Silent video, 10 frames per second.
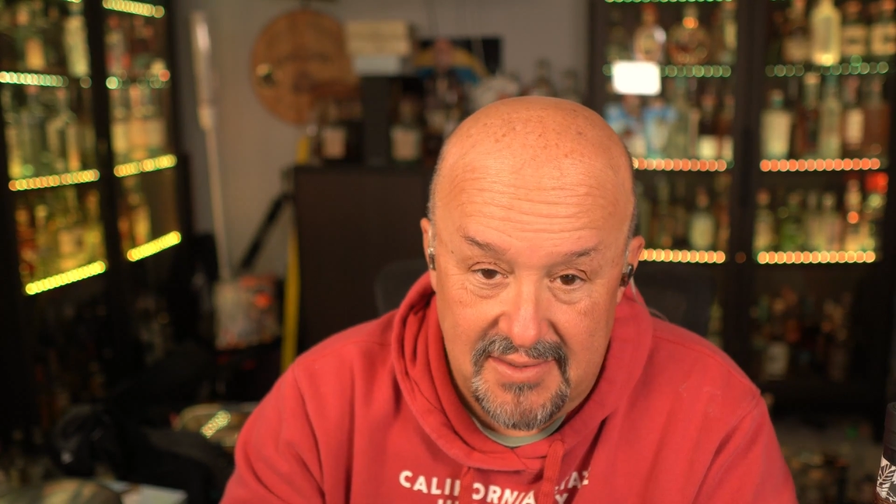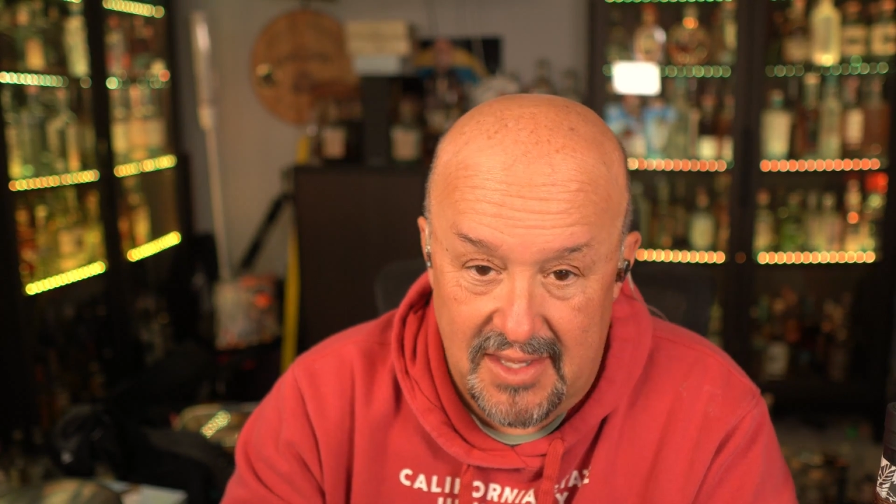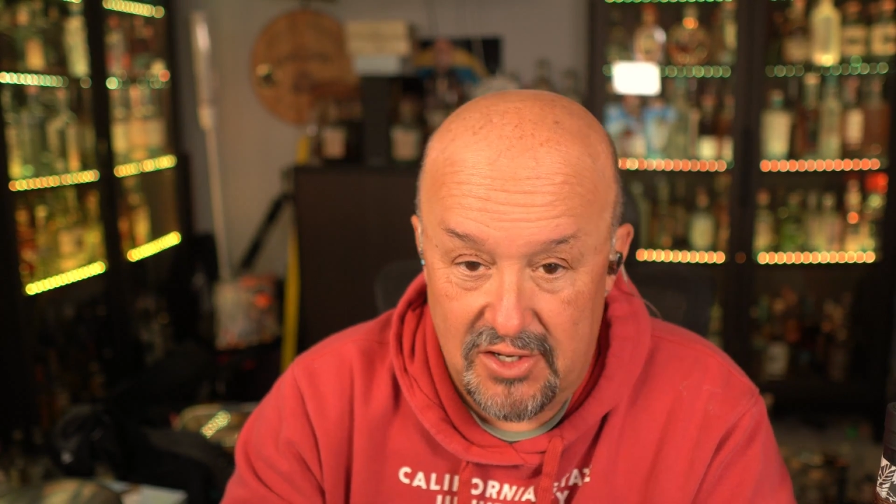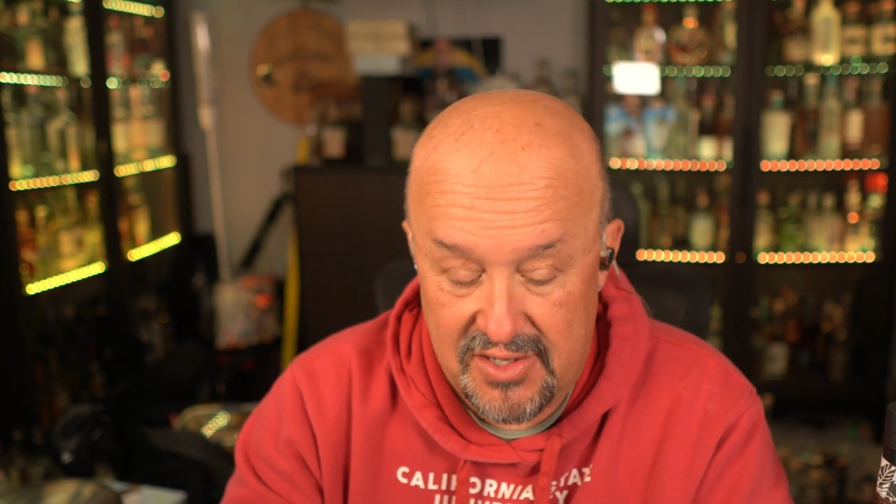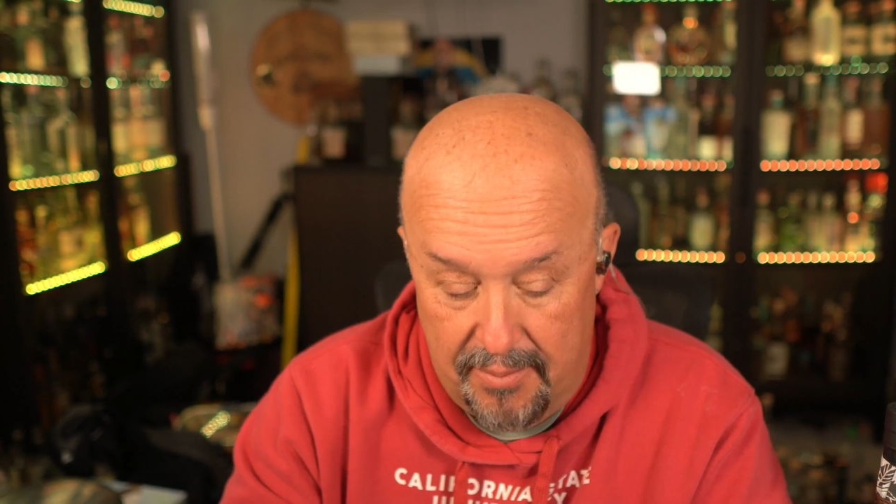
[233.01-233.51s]

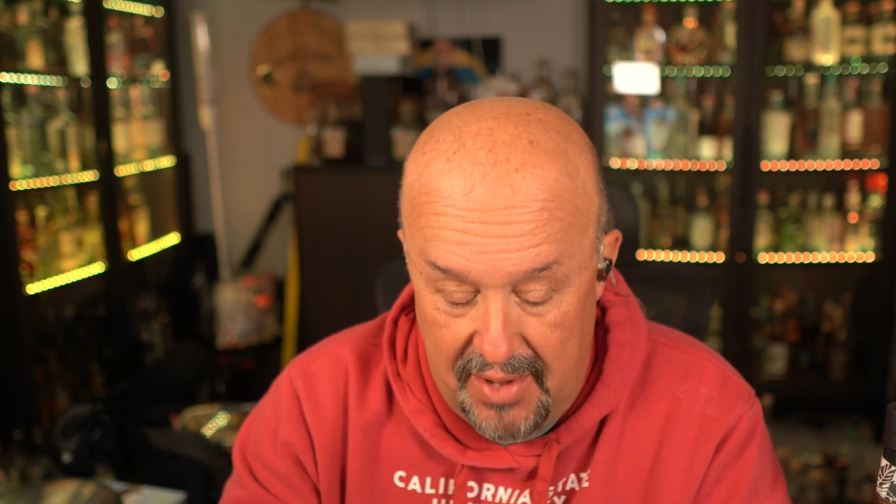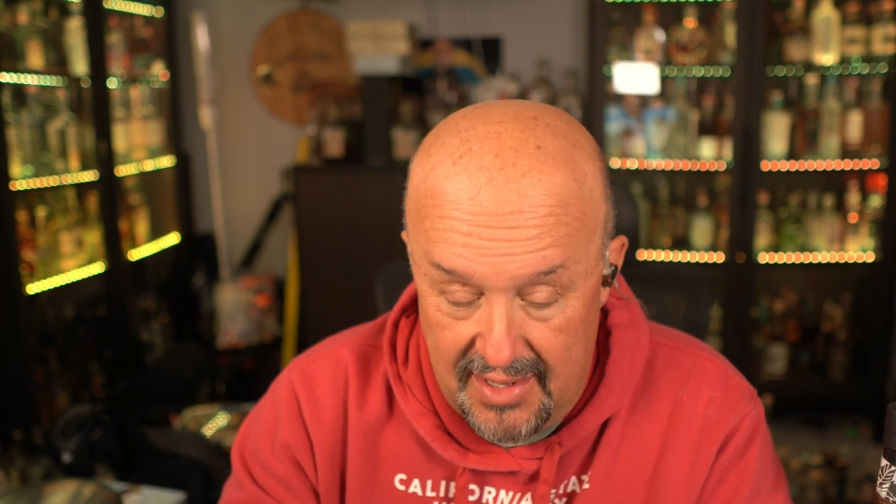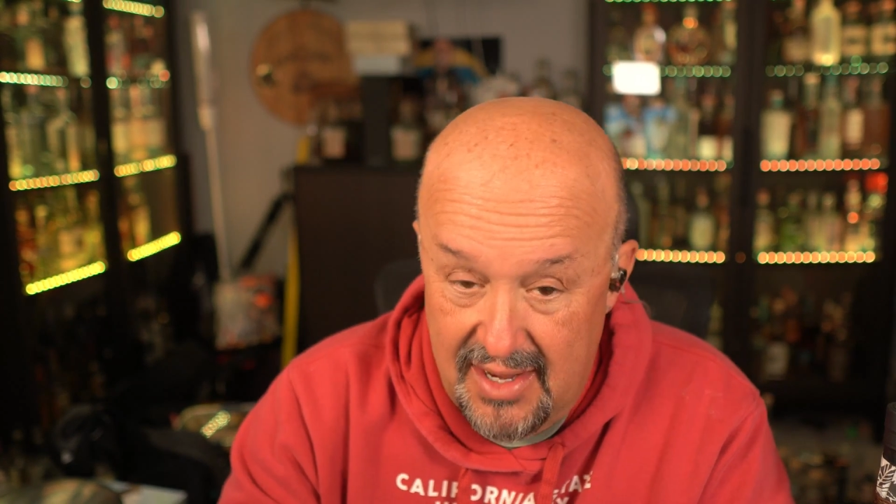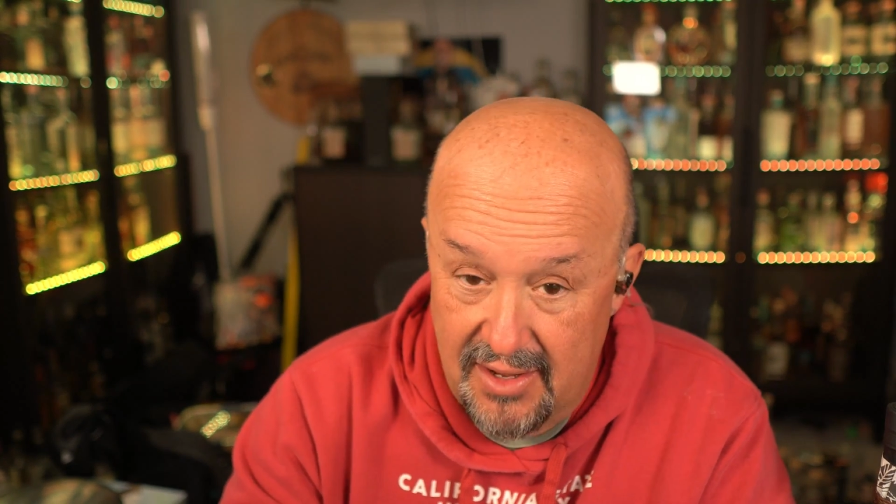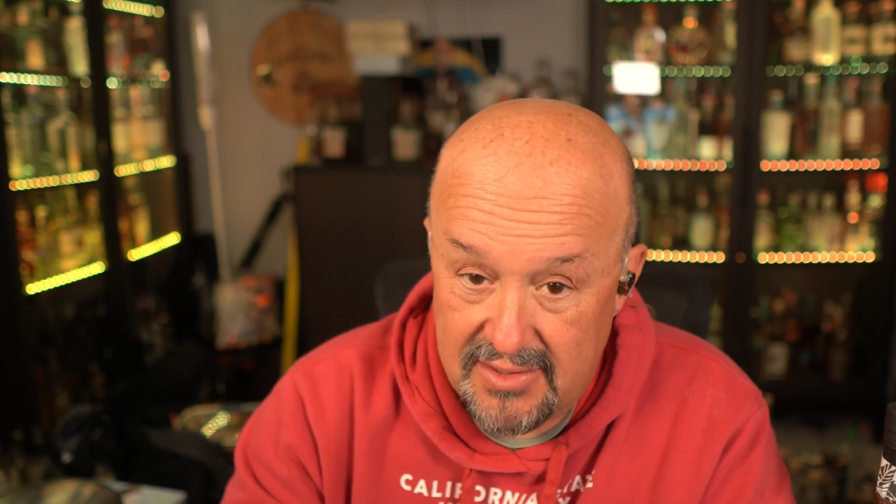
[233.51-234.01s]
They use champagne
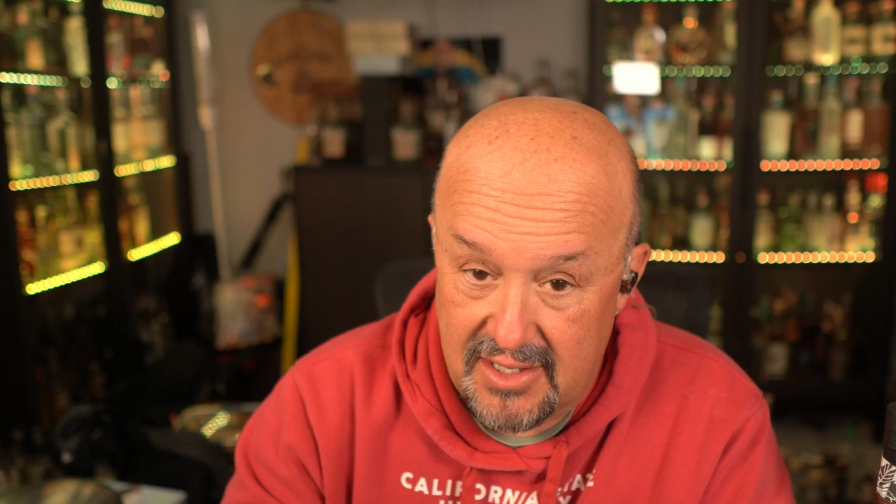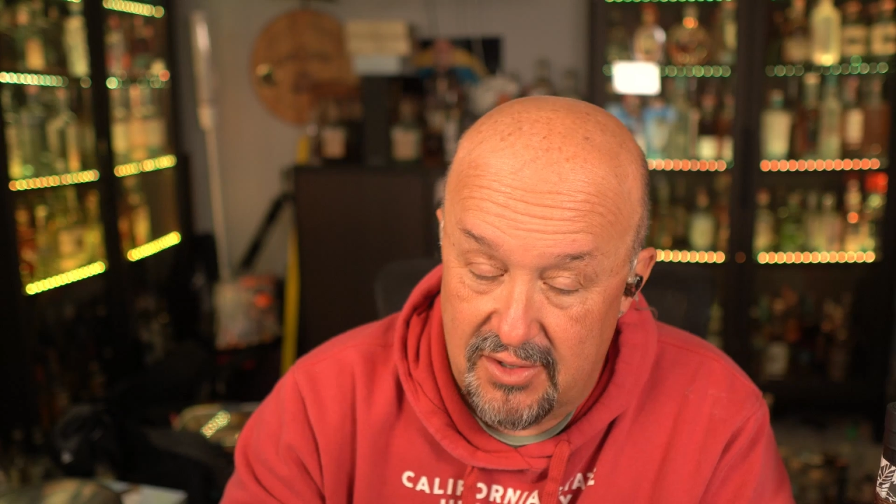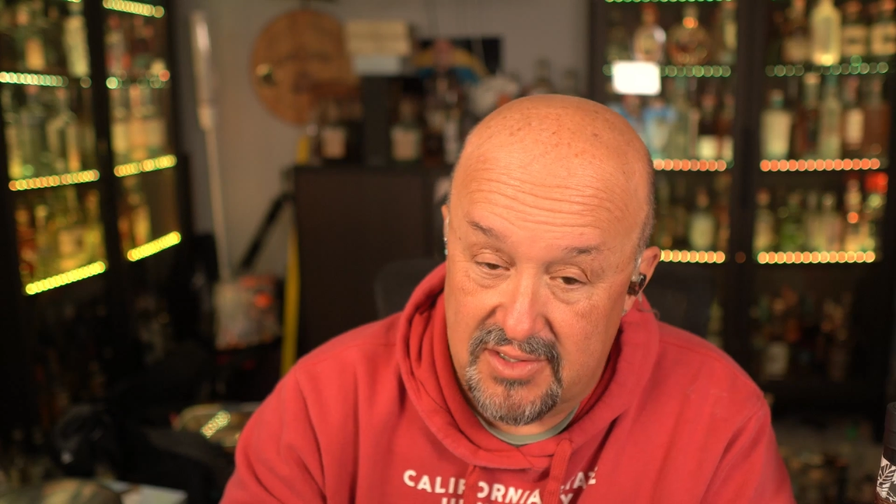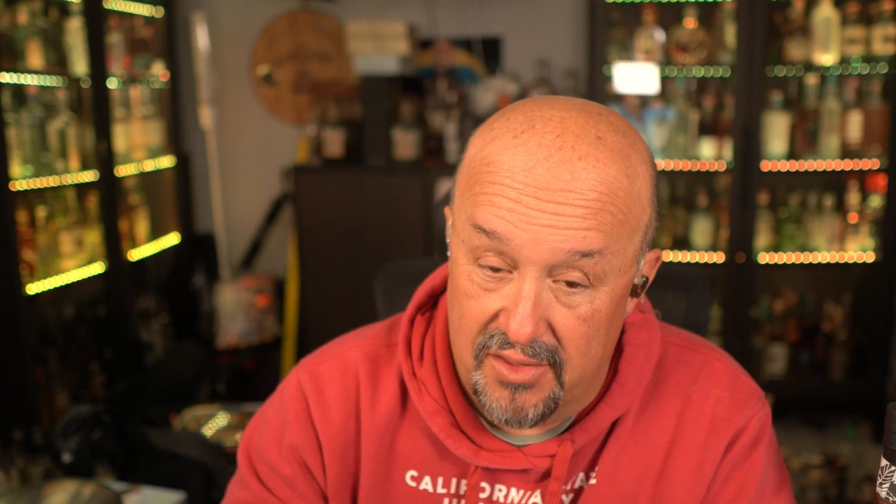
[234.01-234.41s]
yeast, they use